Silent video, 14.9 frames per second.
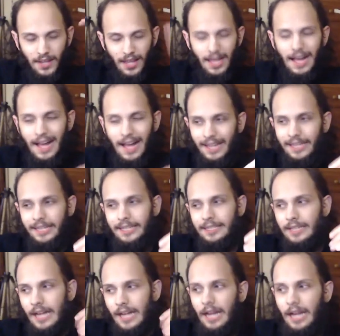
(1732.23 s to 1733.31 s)

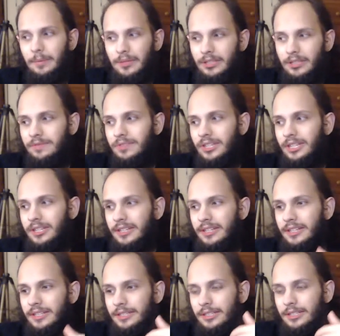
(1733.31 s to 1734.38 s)
I believe that
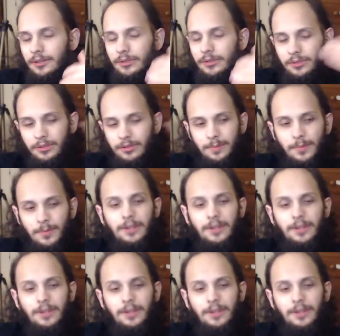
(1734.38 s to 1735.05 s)
the